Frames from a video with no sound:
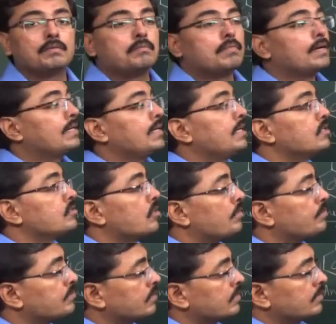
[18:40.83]
But it is
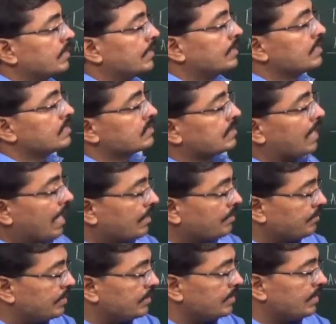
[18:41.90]
observed that this
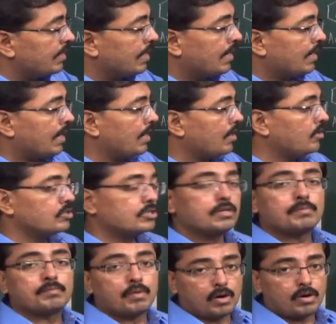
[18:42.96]
carbon
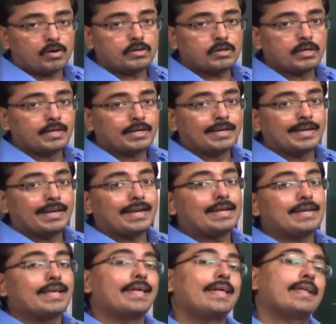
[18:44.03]
halogen bond
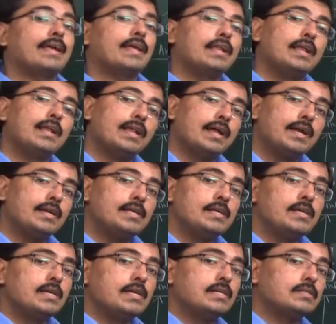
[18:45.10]
in aryl halide
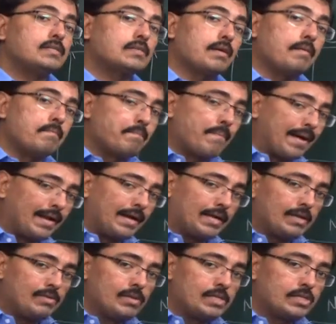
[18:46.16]
is
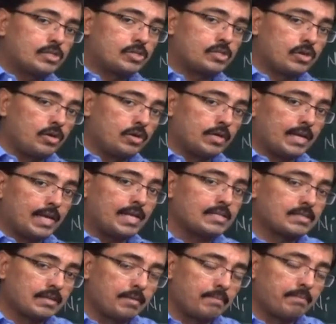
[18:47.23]
comparatively strong
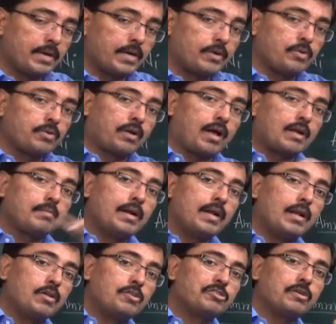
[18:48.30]
as compared to carbon
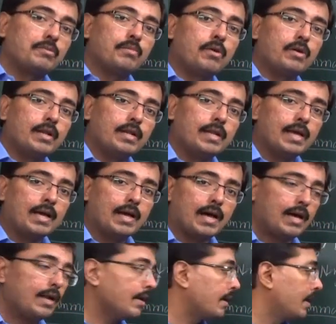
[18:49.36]
halogen bond in a
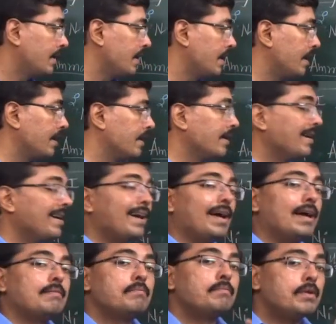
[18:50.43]
alkyl halide,
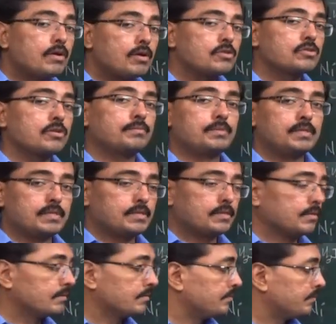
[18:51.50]
and because of this,